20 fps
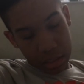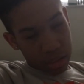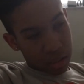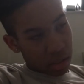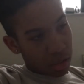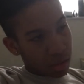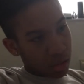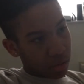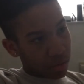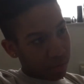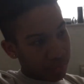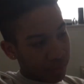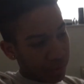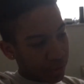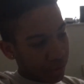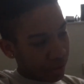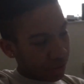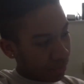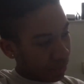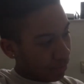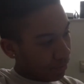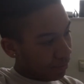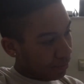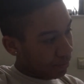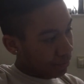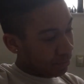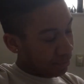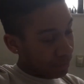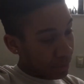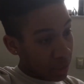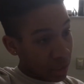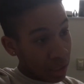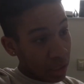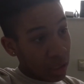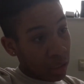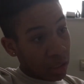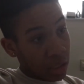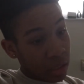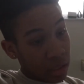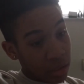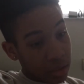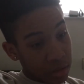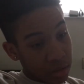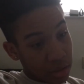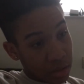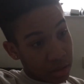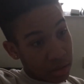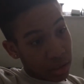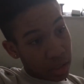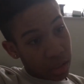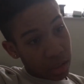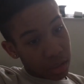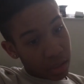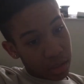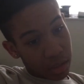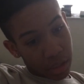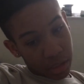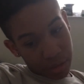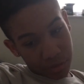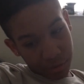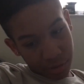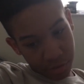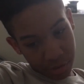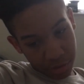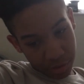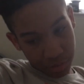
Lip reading: Yeah, but. Today, I ain't really